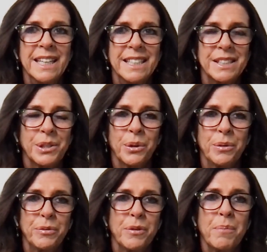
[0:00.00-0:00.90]

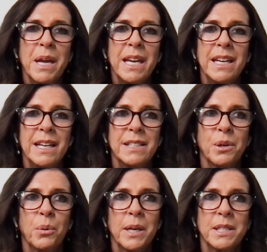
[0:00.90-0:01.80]
So for me, it's
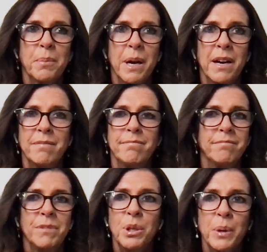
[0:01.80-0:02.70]
always about
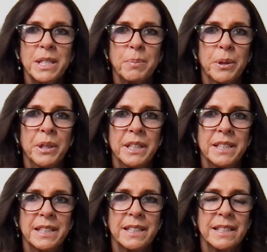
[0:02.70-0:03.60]
new
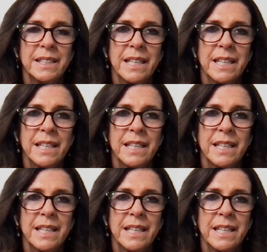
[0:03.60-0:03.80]
experiences.